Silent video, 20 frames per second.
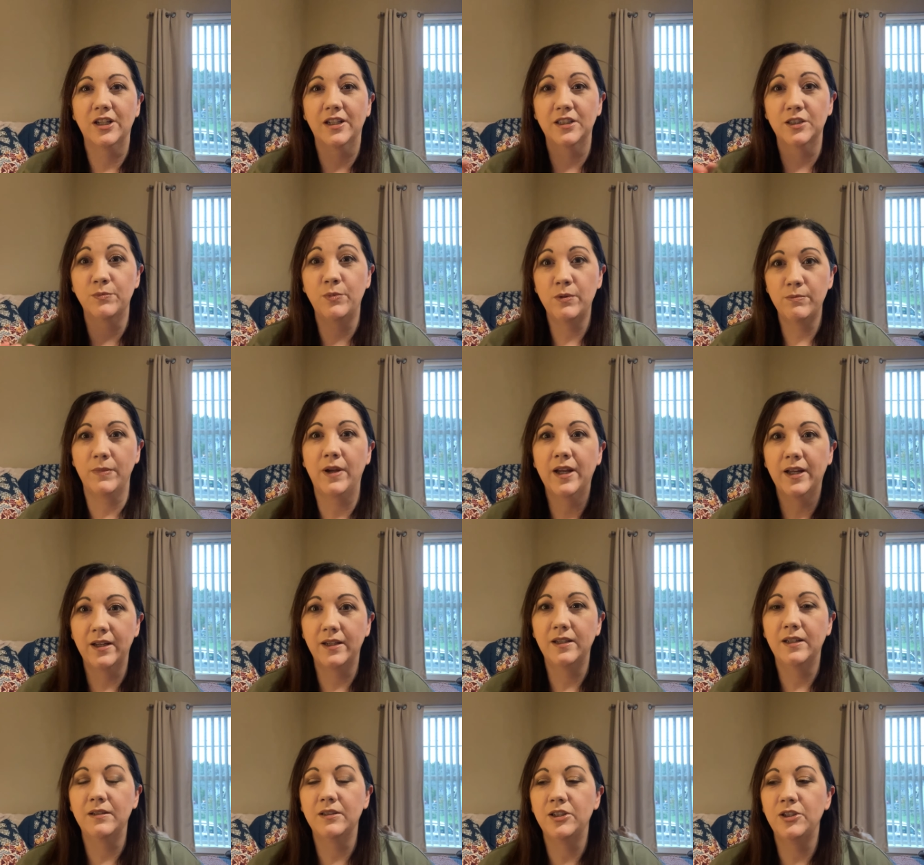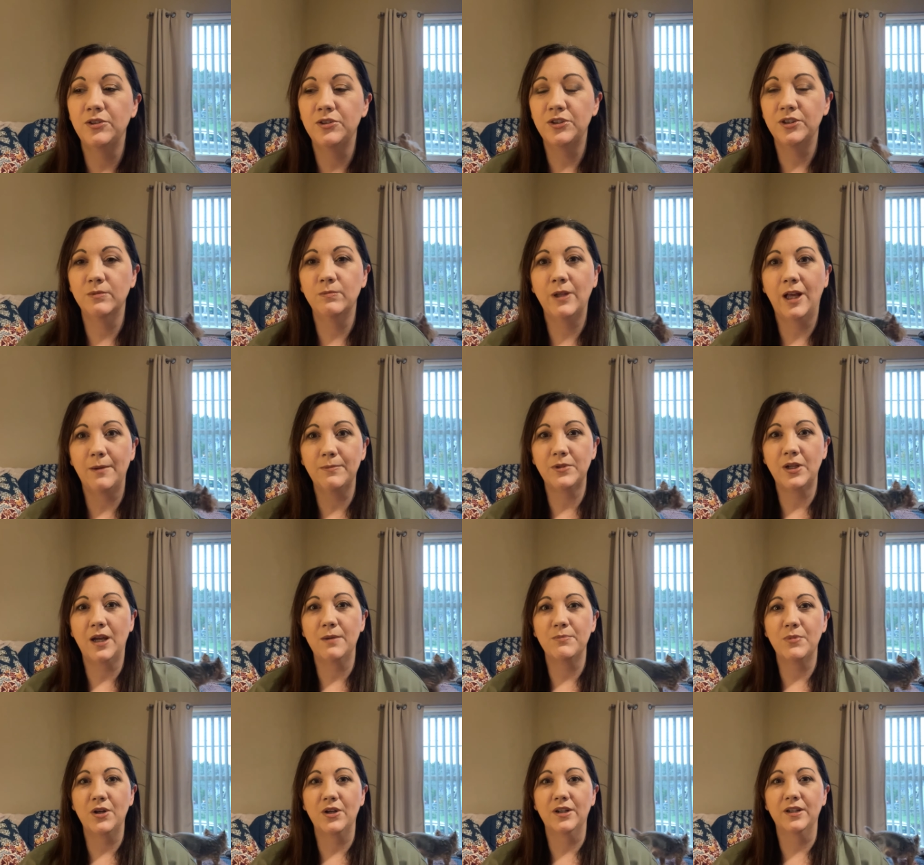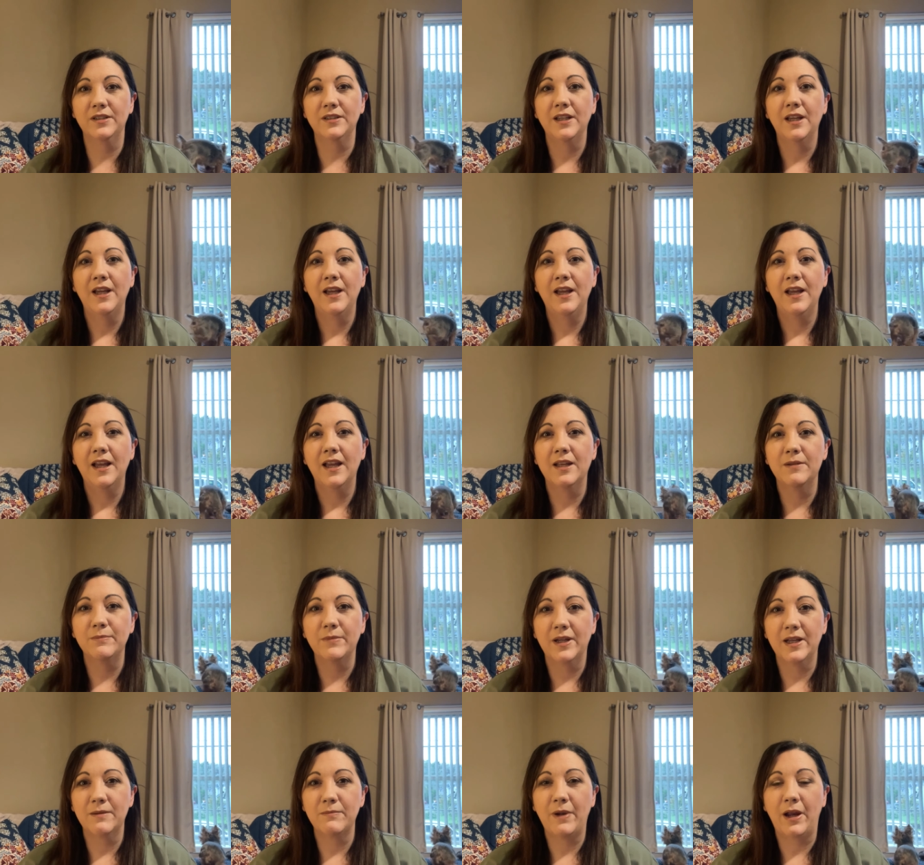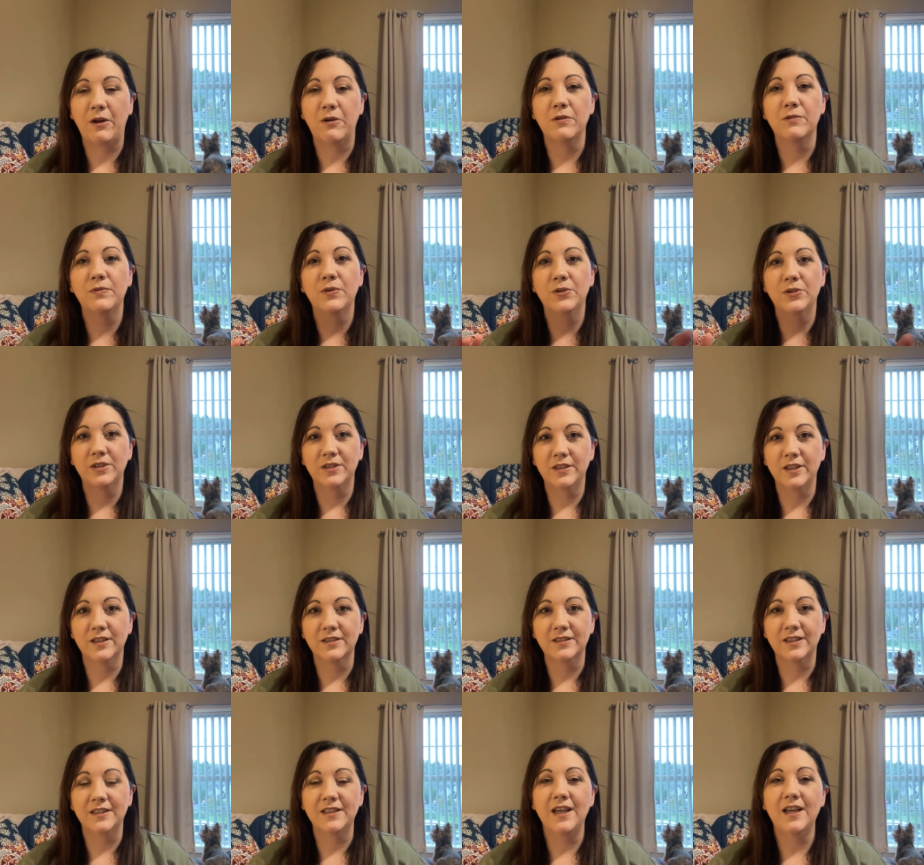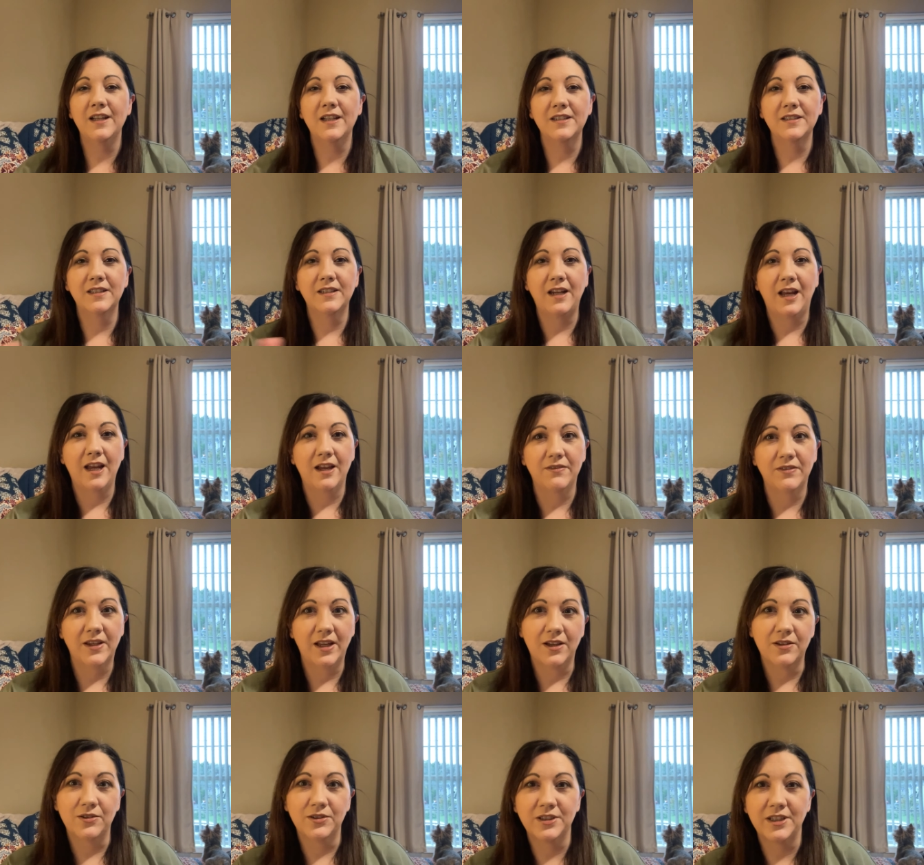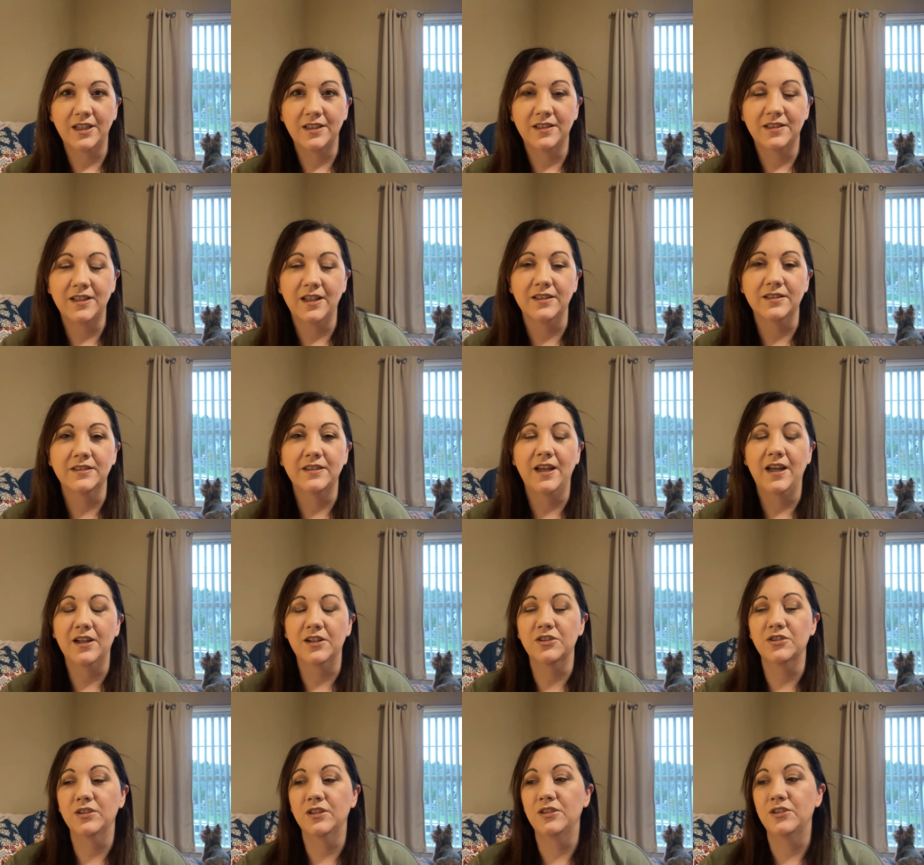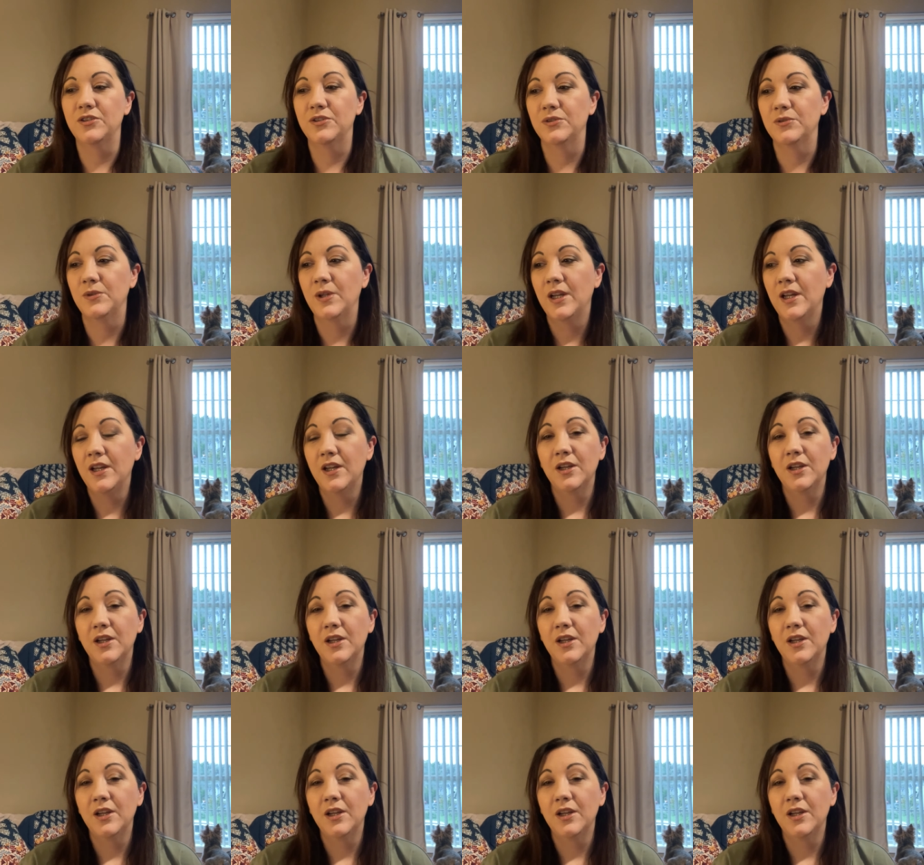I can just put my YouTube laptop on and my microphone and things like that. And then I have the other side of the desk to actually do